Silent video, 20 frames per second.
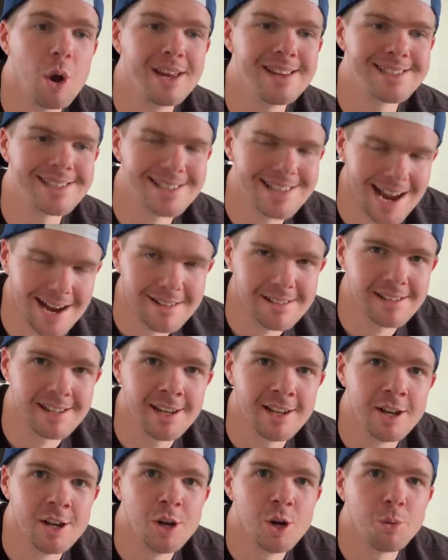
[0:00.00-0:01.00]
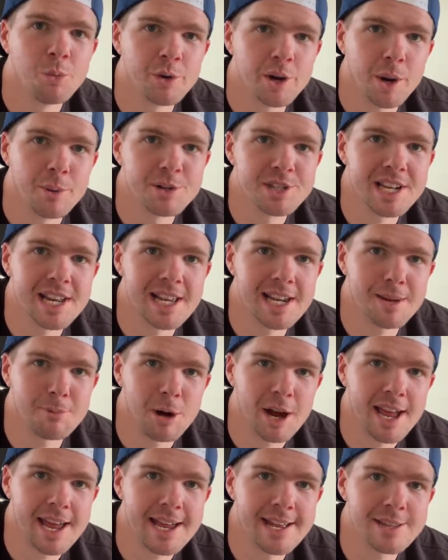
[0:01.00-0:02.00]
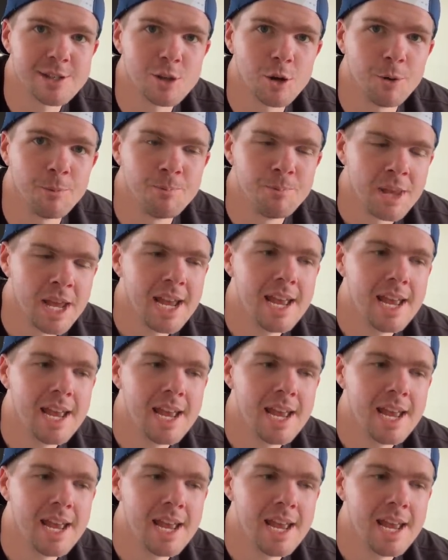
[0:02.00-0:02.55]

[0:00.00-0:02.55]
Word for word: exactly what I was going to get my hands on.